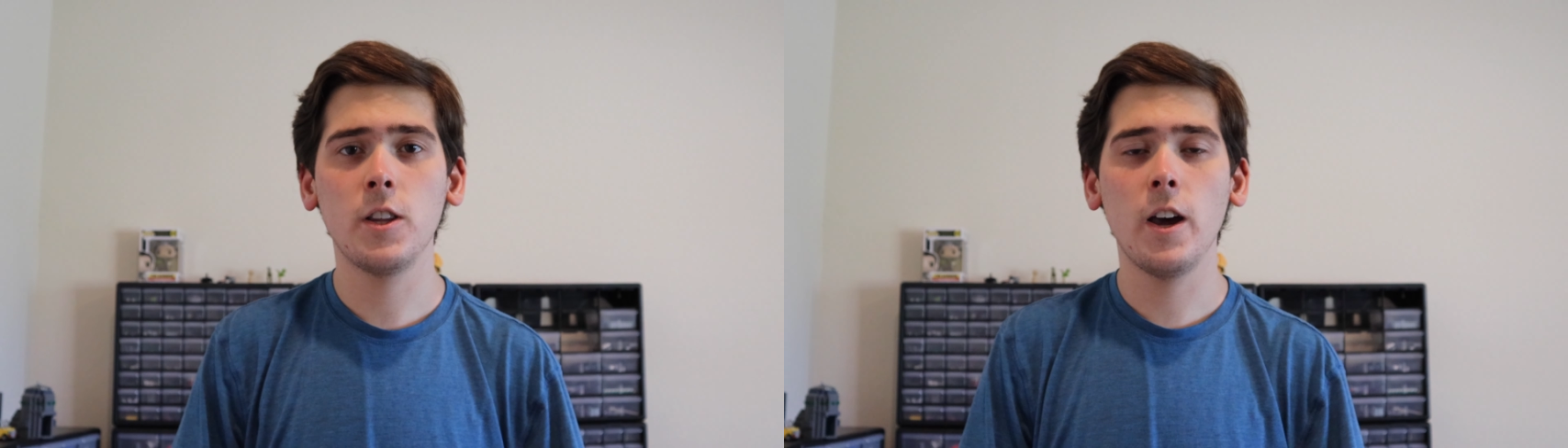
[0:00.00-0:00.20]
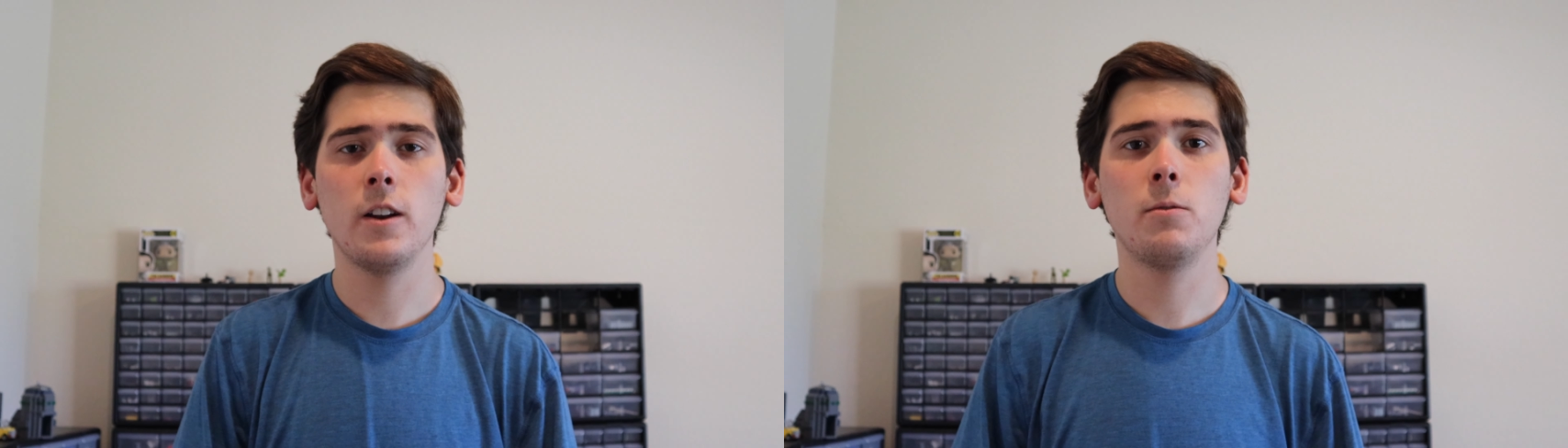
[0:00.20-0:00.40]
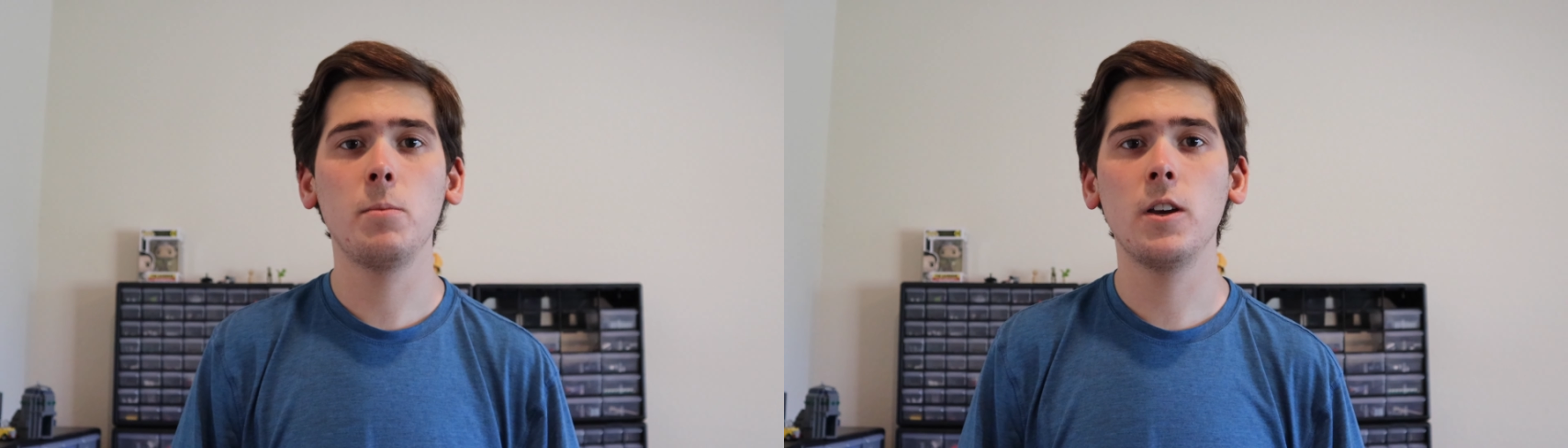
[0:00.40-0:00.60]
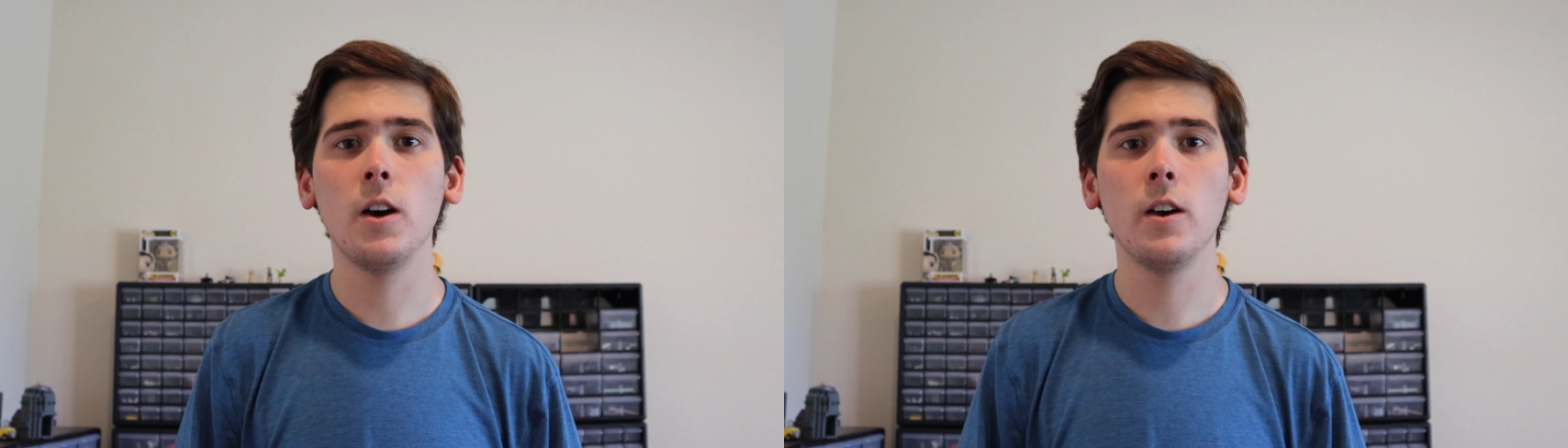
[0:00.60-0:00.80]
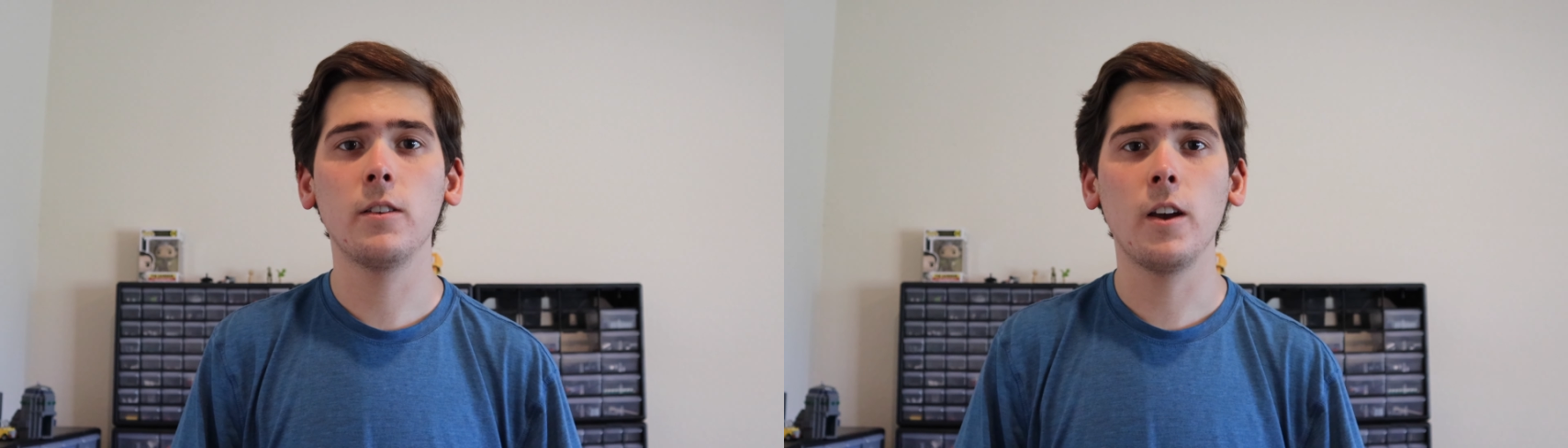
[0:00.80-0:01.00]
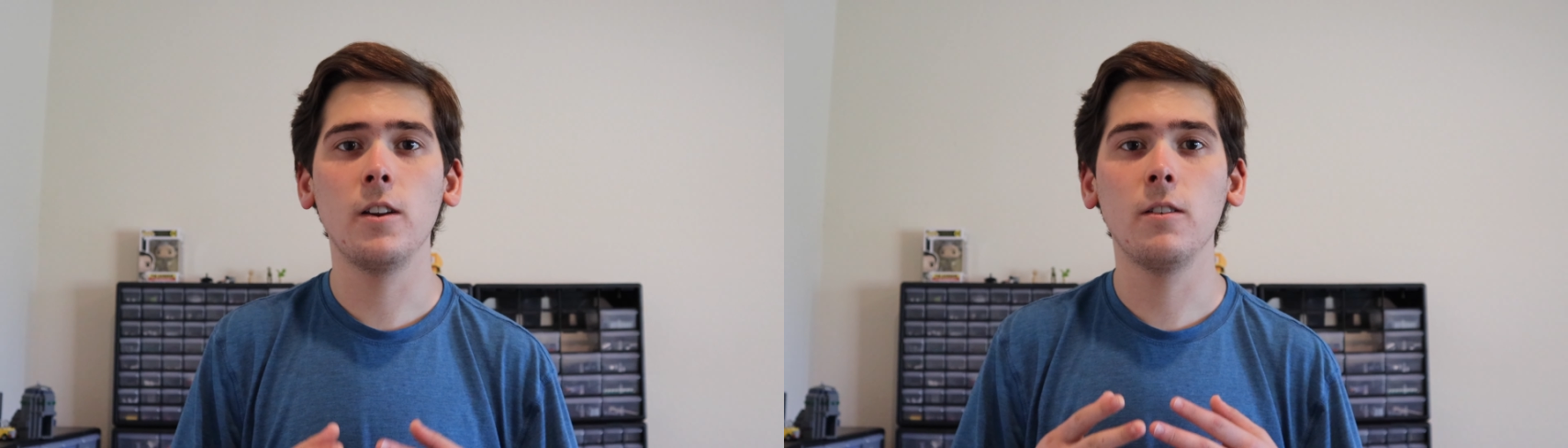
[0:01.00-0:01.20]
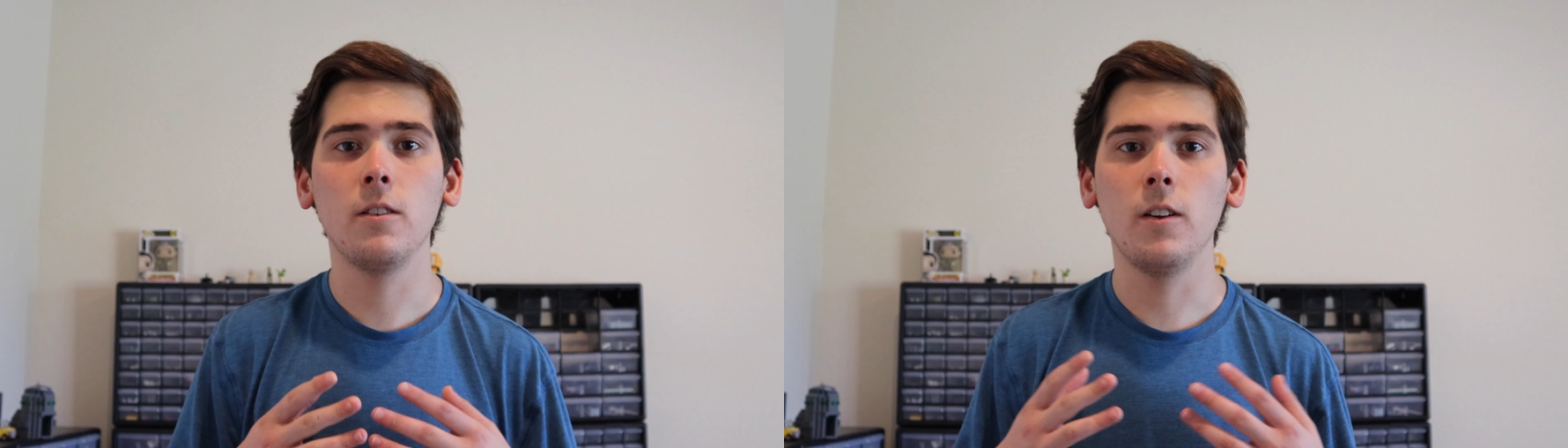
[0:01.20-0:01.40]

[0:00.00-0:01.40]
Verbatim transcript: That is because I didn't,